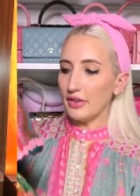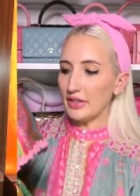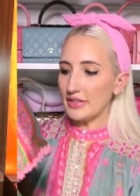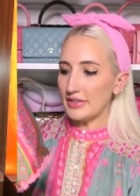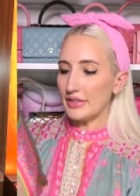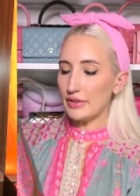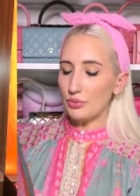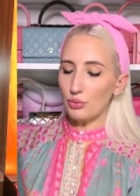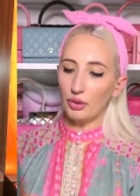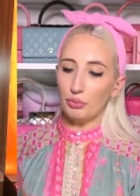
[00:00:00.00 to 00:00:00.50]
This
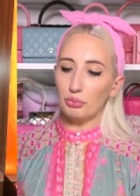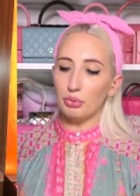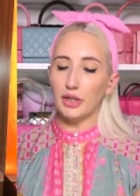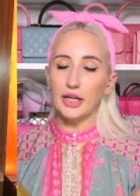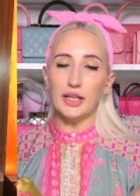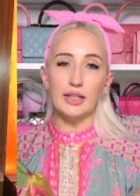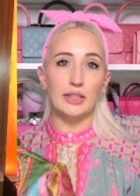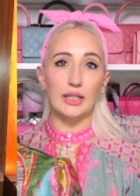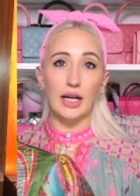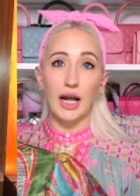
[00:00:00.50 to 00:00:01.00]
is one
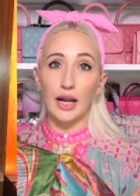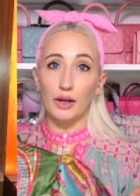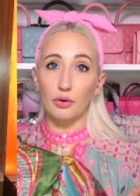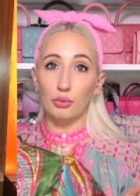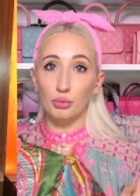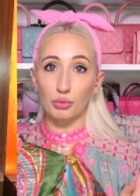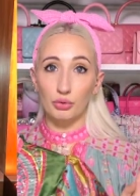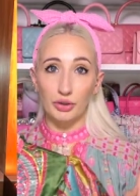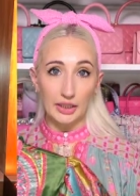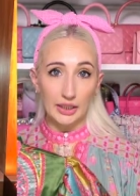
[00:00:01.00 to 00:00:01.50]
brand that I
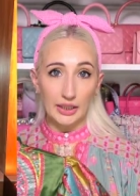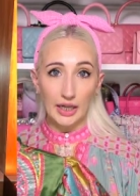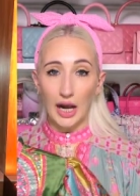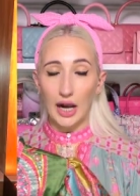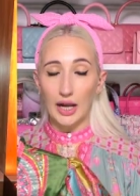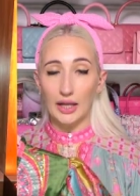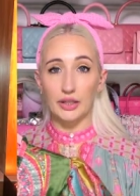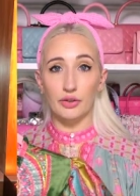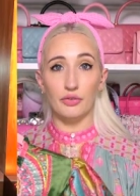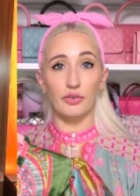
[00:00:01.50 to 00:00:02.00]
really
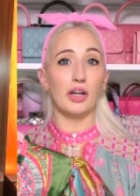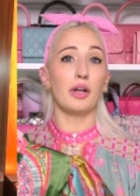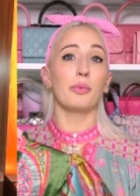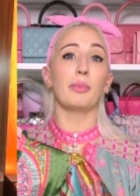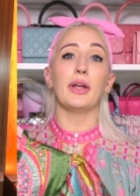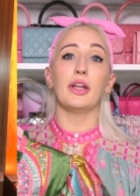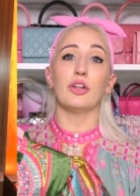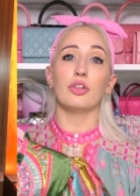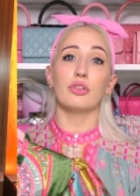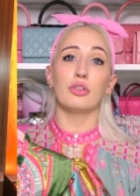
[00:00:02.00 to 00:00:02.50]
highly
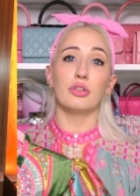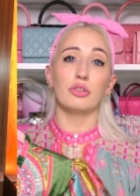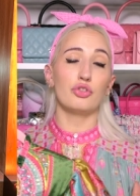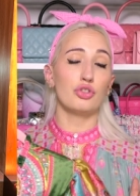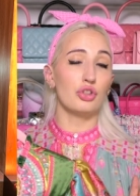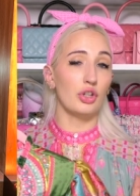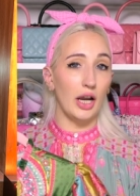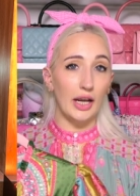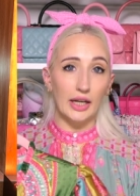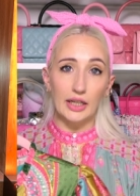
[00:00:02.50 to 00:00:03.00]
recommend
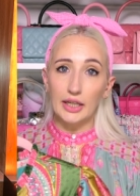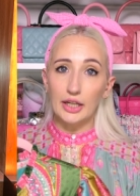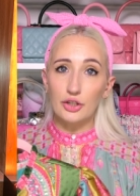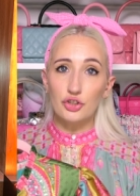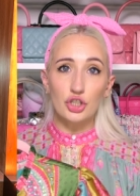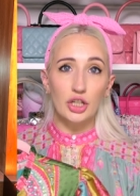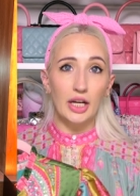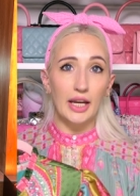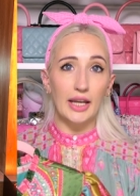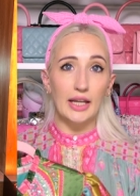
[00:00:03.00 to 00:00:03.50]
trying to get
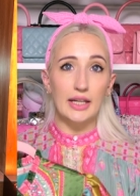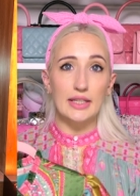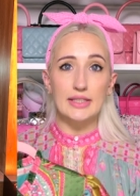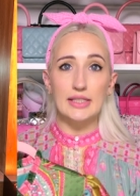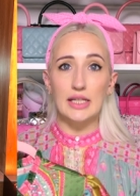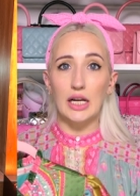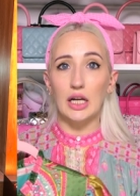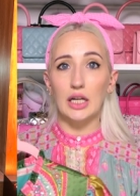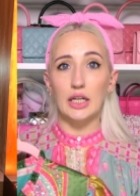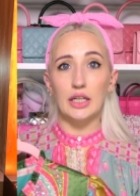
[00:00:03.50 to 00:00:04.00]
your hands
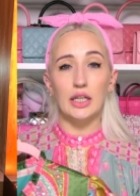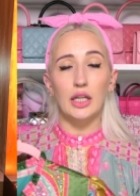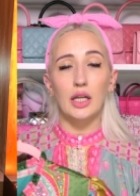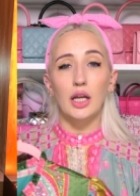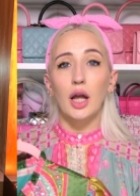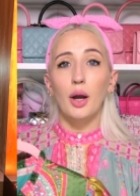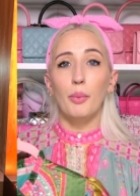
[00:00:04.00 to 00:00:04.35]
on.